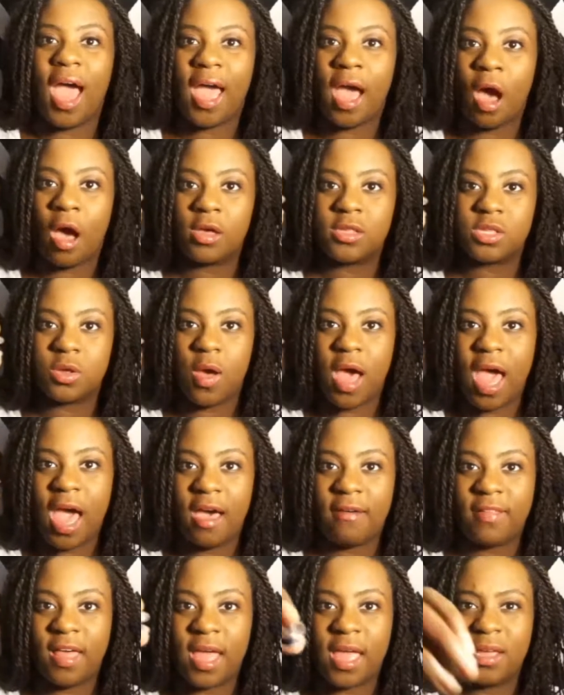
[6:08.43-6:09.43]
also
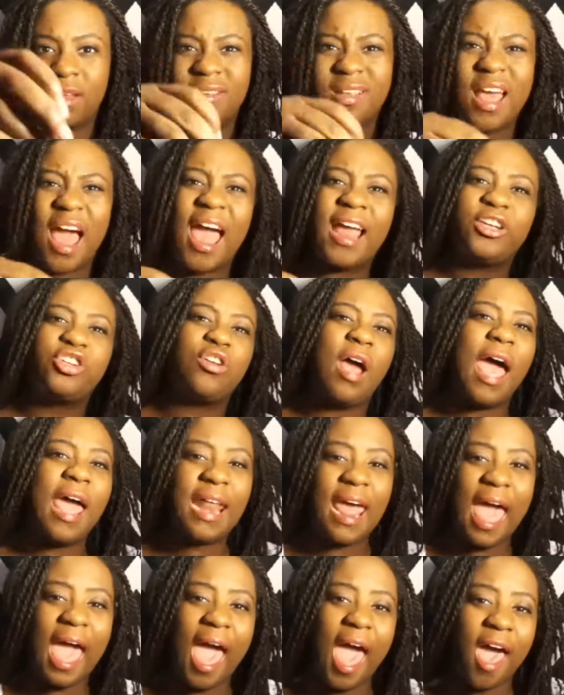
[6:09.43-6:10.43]
have like, I try
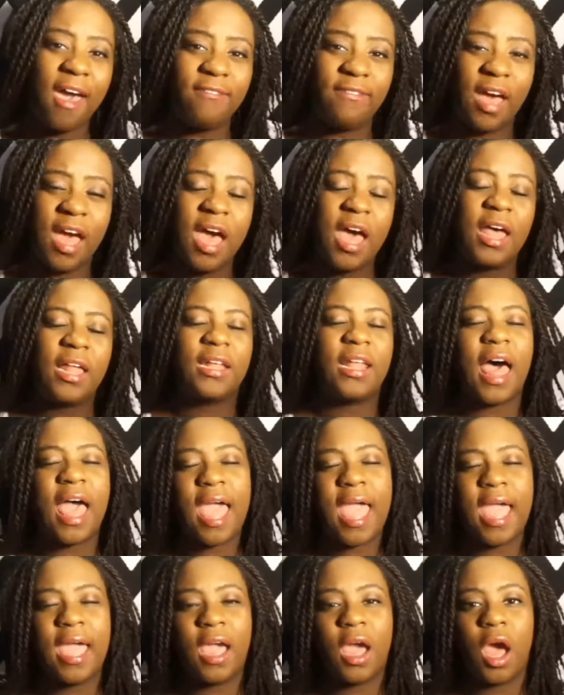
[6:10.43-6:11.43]
to have
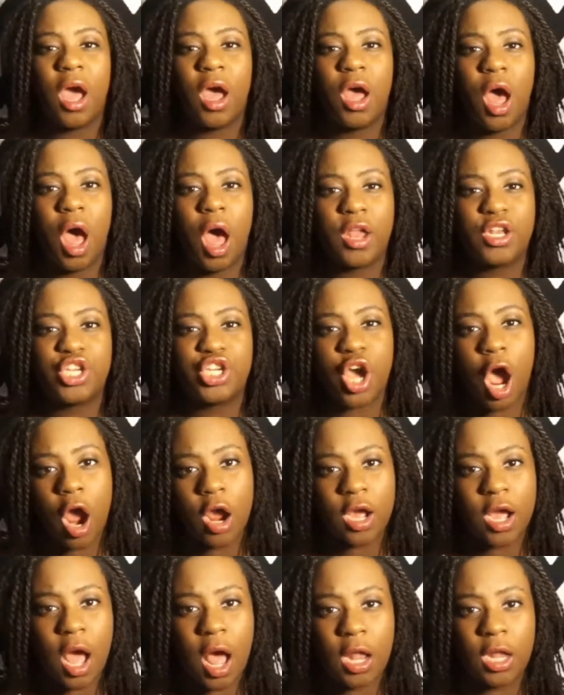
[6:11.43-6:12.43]
like
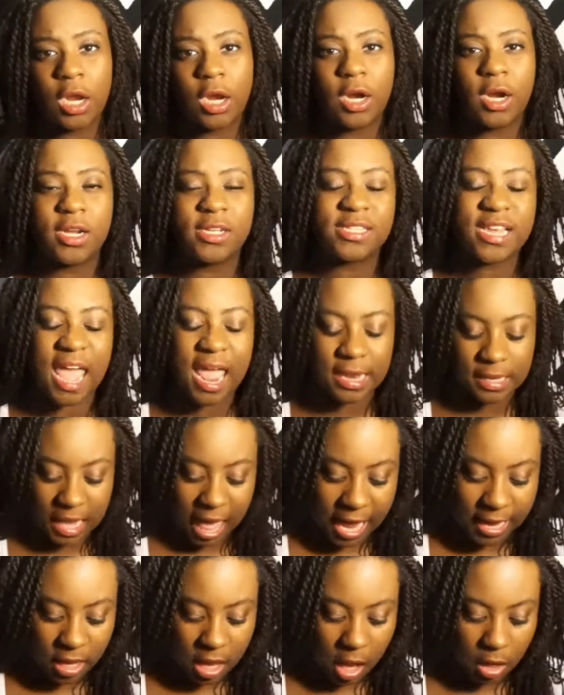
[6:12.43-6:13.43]
dark colors and
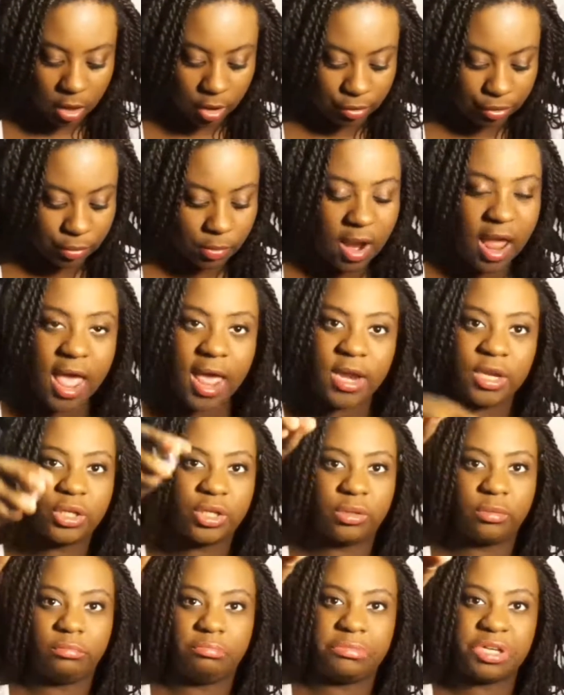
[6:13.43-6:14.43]
light color thread
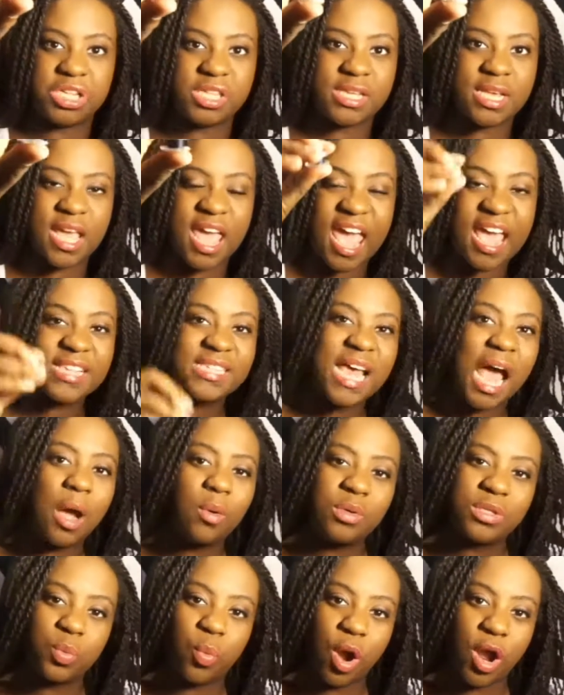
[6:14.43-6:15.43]
just in case. I
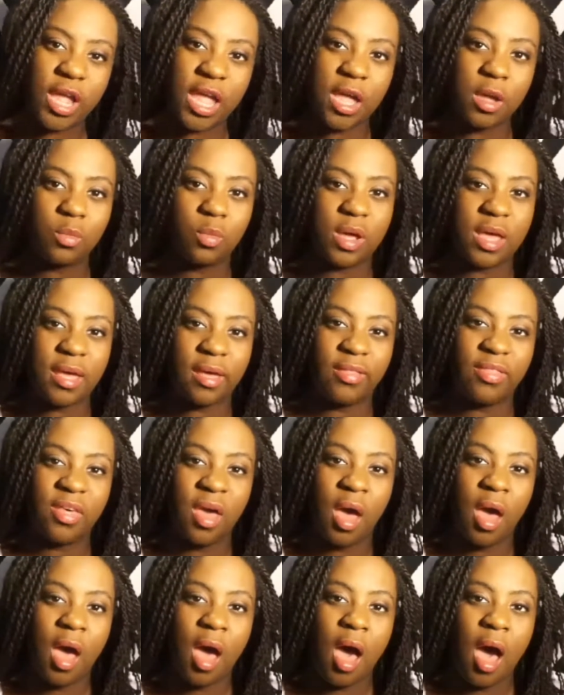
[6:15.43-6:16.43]
was working with
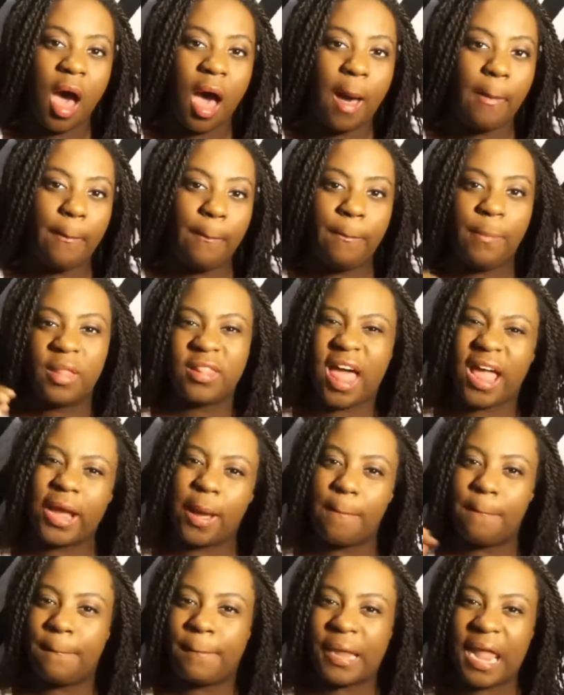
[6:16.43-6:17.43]
like
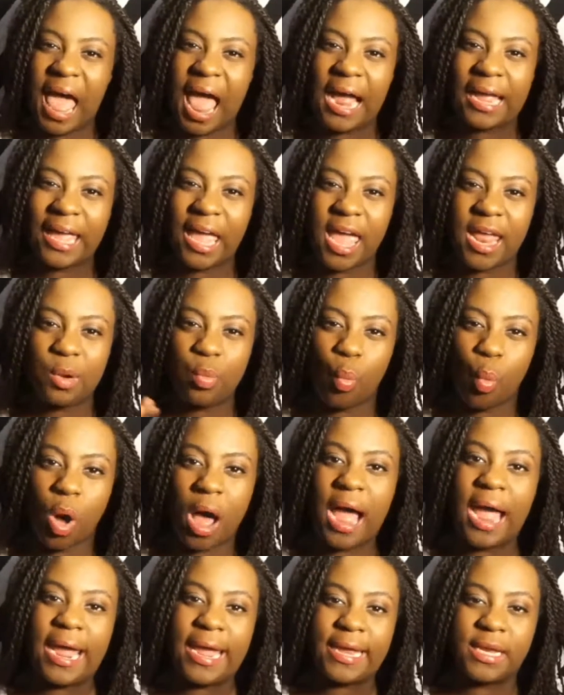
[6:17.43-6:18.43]
a black and
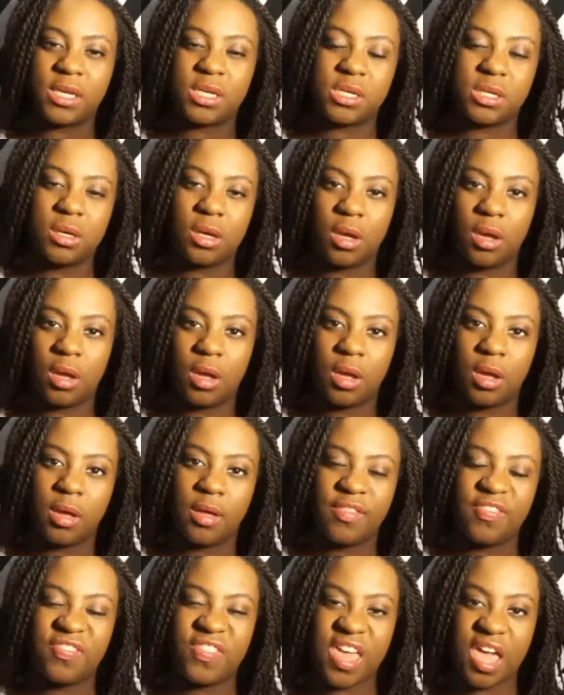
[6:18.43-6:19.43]
white
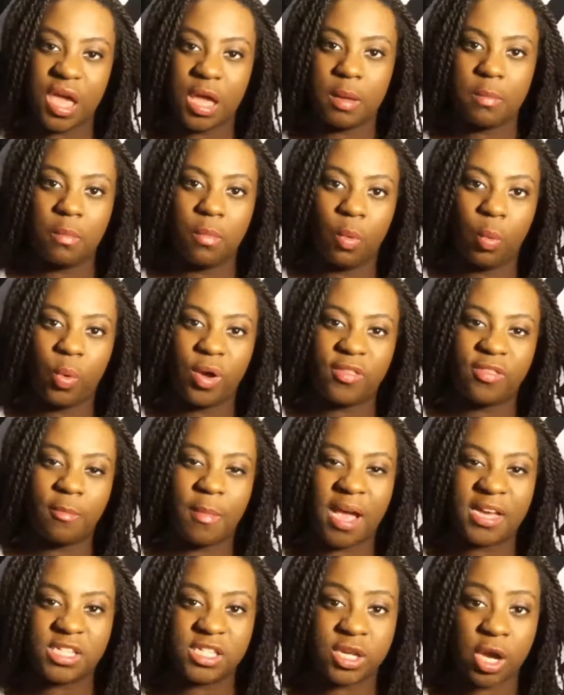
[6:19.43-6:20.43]
theme with
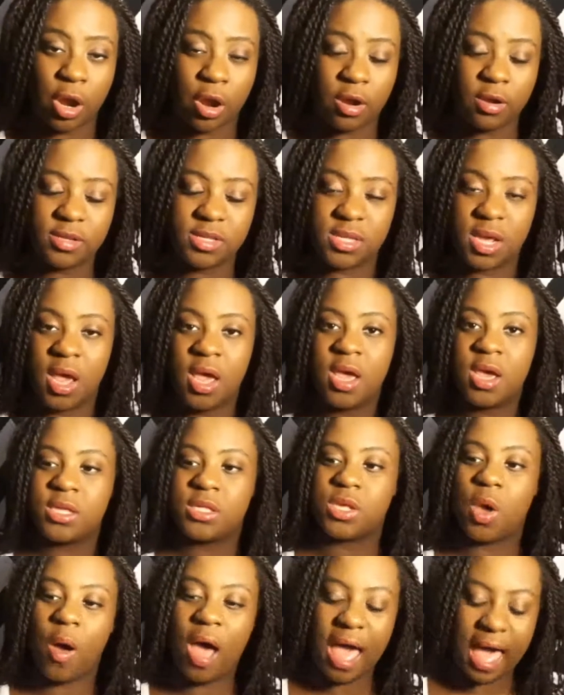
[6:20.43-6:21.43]
my skirts,
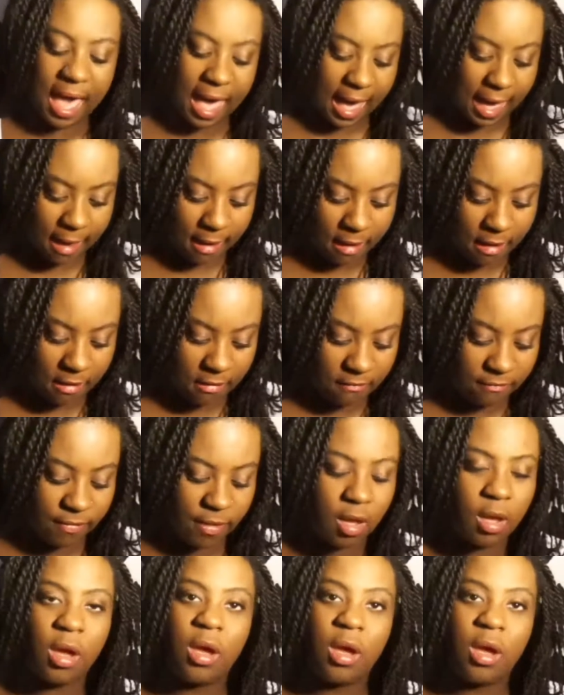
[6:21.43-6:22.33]
so I have